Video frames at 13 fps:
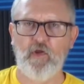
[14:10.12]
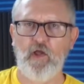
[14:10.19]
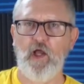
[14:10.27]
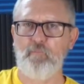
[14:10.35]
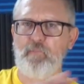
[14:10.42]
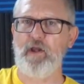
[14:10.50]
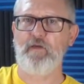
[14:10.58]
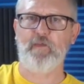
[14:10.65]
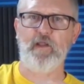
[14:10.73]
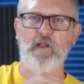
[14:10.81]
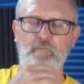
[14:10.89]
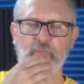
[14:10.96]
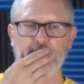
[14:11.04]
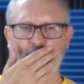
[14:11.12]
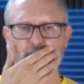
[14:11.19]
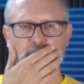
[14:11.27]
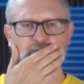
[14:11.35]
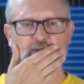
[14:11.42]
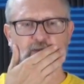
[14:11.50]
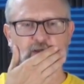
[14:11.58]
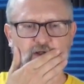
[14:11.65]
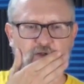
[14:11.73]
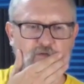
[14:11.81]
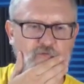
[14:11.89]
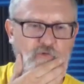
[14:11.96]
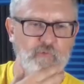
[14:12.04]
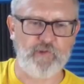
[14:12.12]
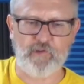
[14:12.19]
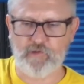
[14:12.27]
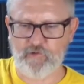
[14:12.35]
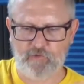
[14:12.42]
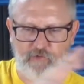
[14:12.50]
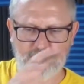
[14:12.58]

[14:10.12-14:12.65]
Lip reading: I'll back that up a little bit there so we can